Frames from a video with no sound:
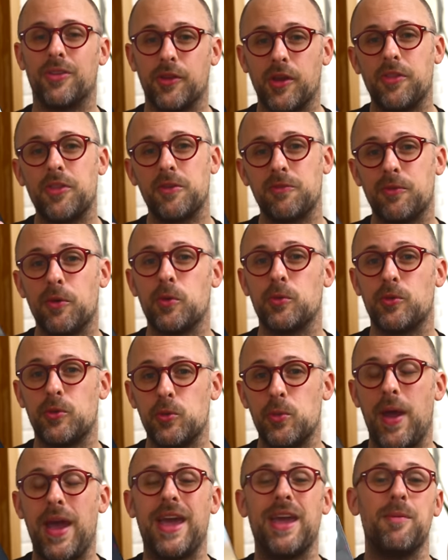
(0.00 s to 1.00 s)
the Nothing Phone
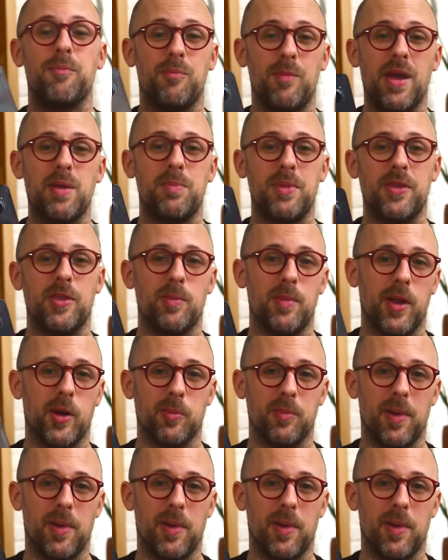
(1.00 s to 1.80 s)
2a might be the better